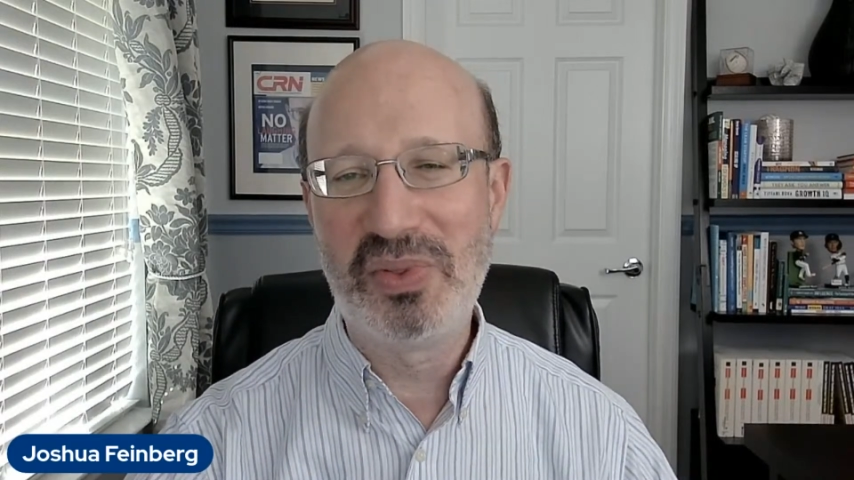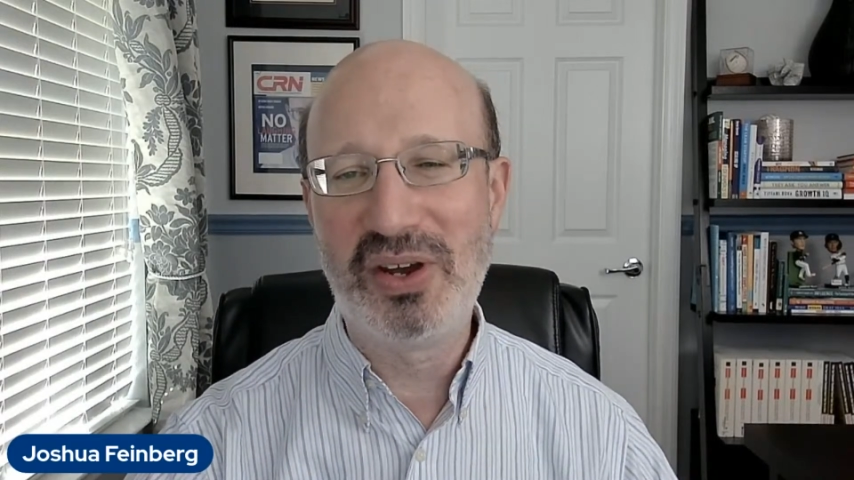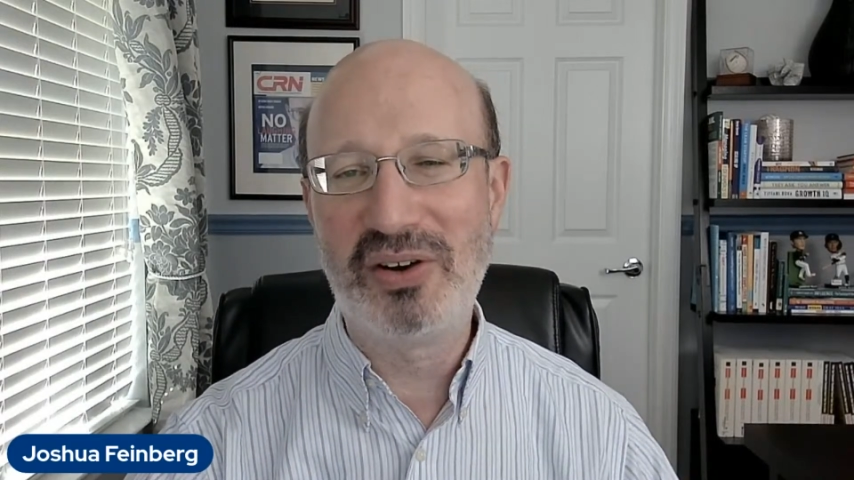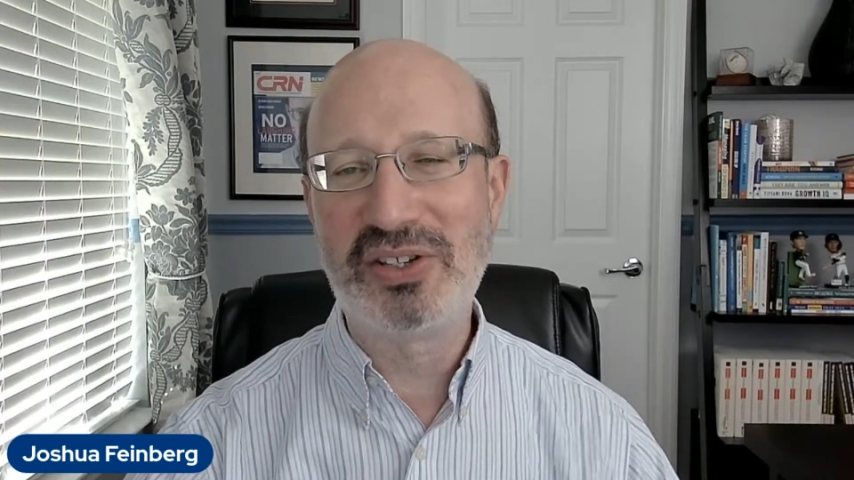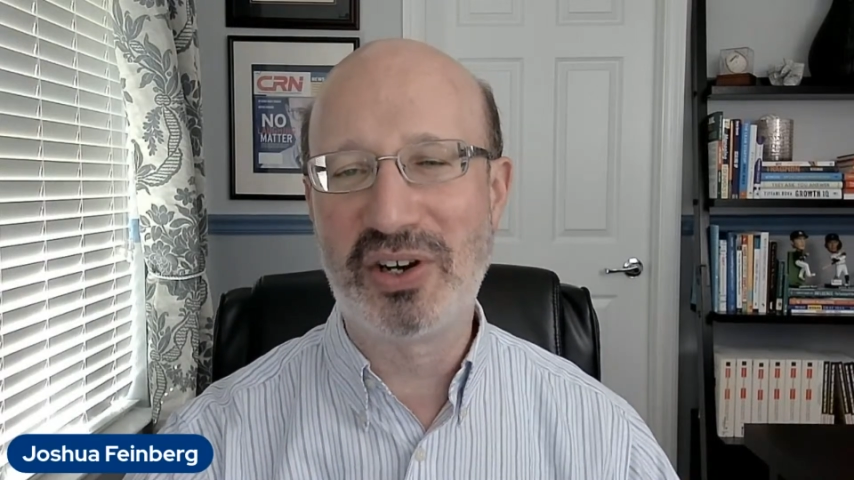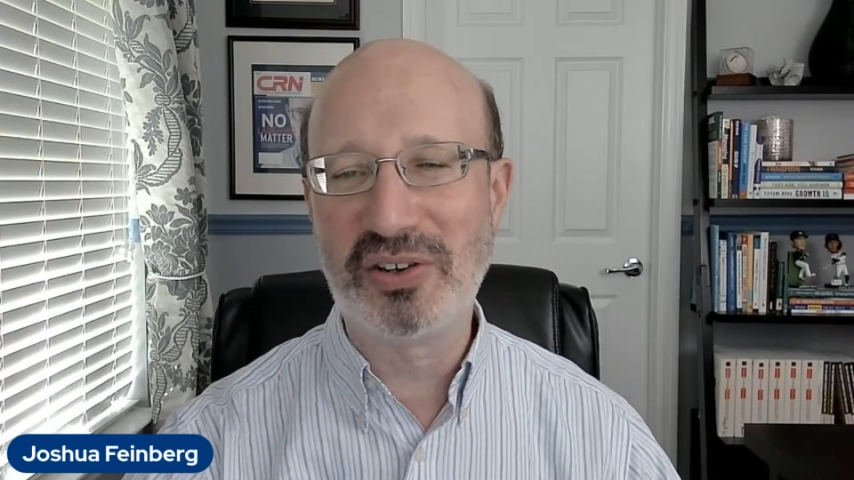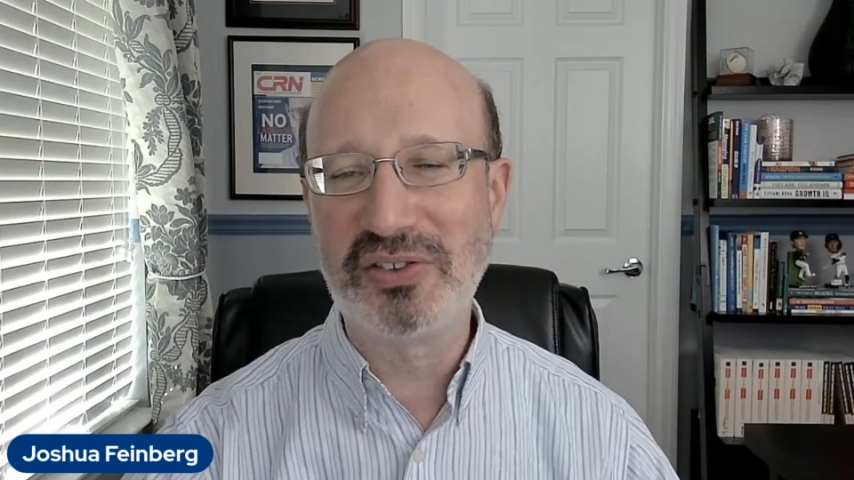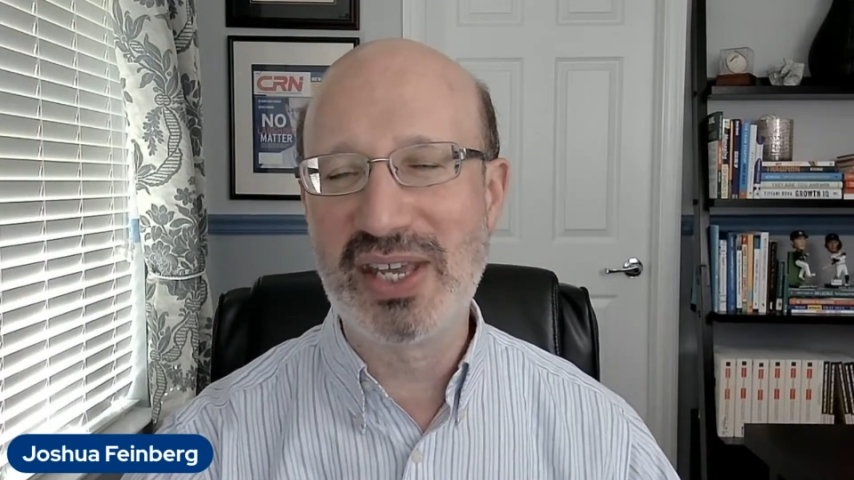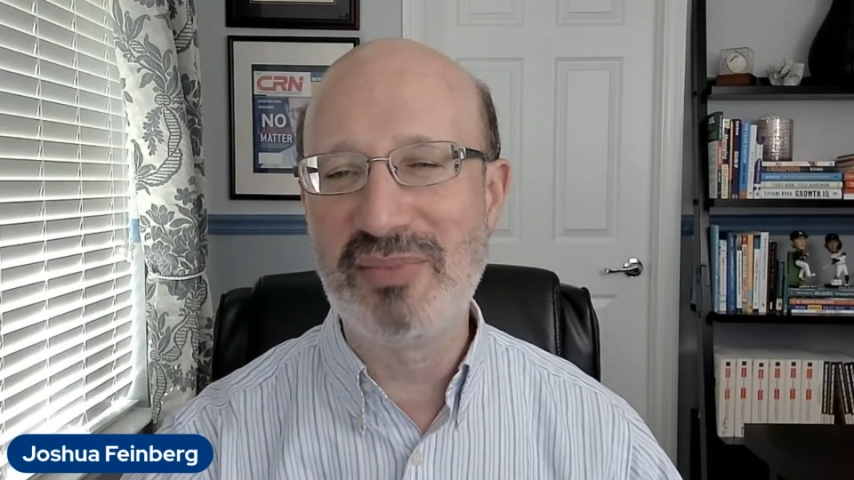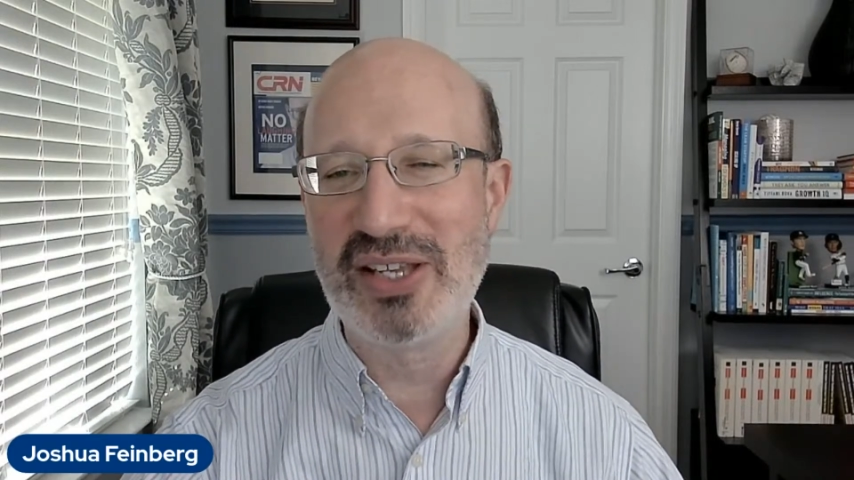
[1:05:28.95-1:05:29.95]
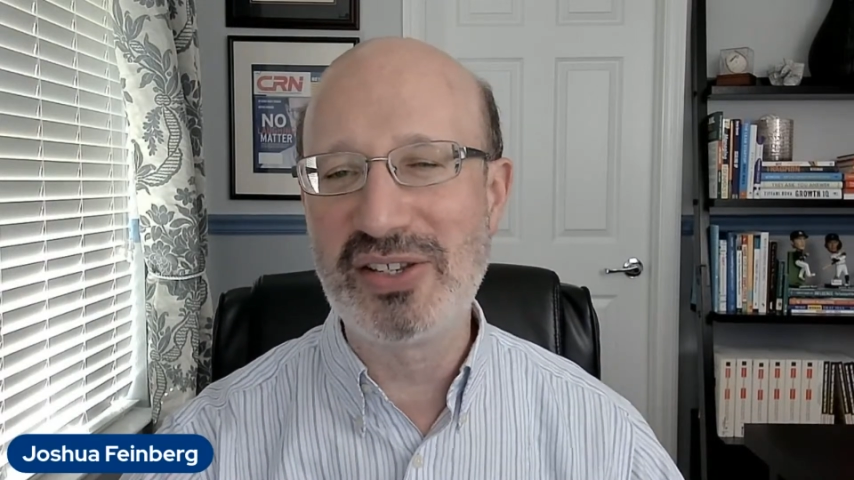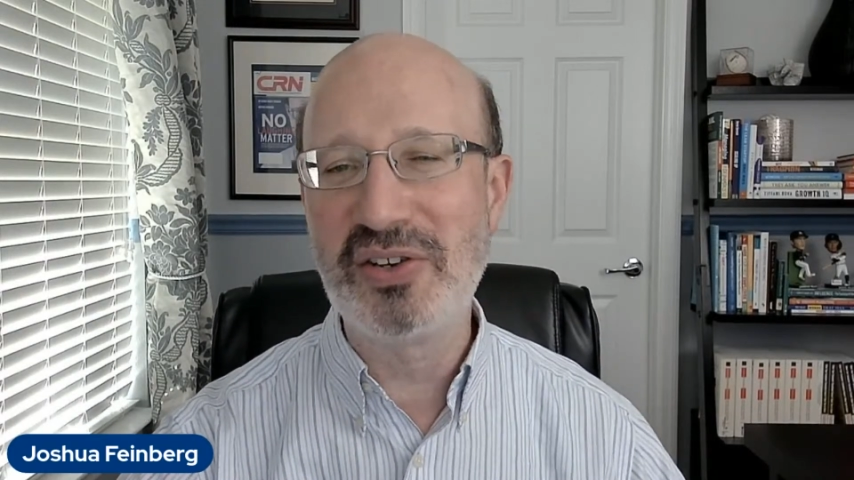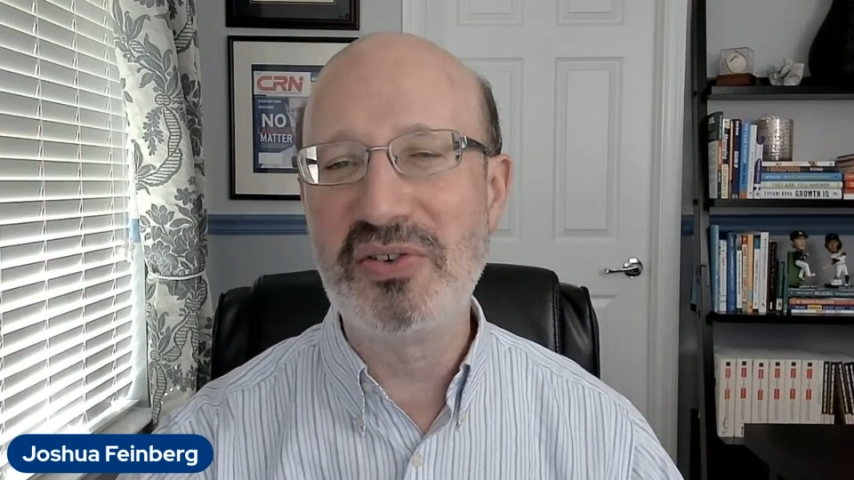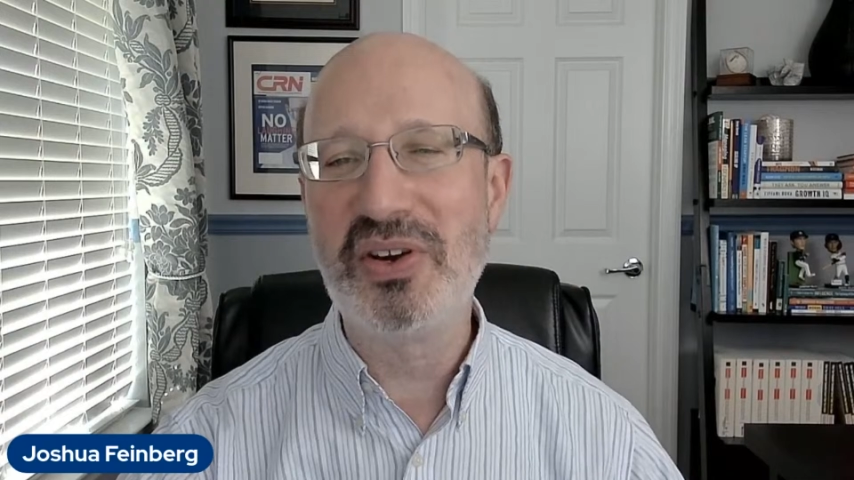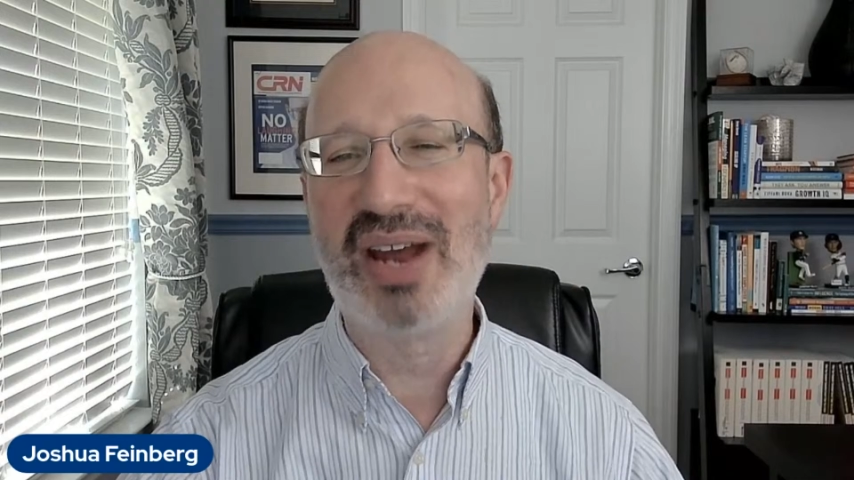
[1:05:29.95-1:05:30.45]
their internal team is and
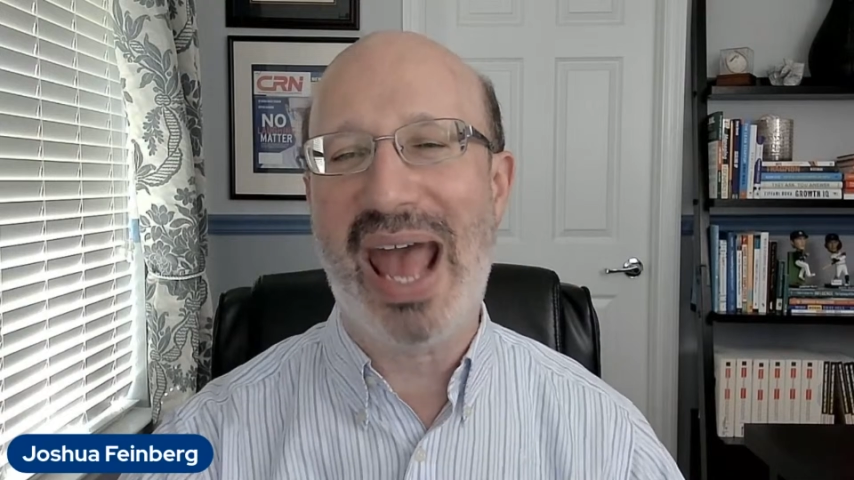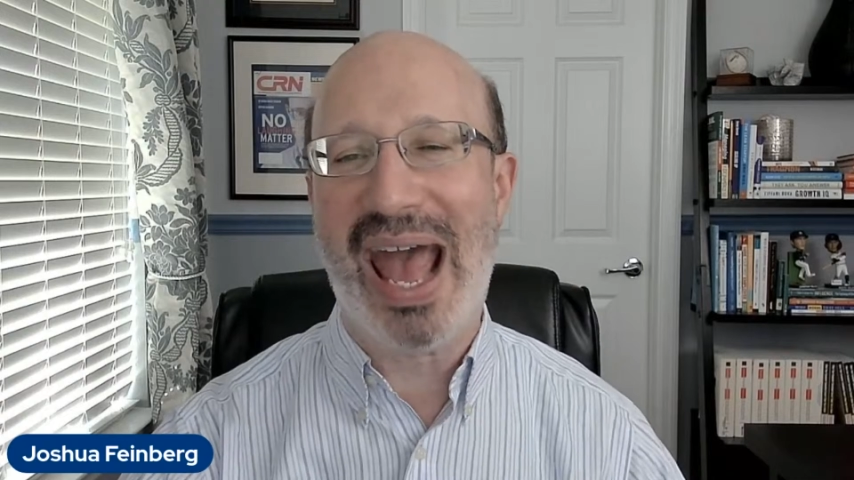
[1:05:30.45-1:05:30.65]
who their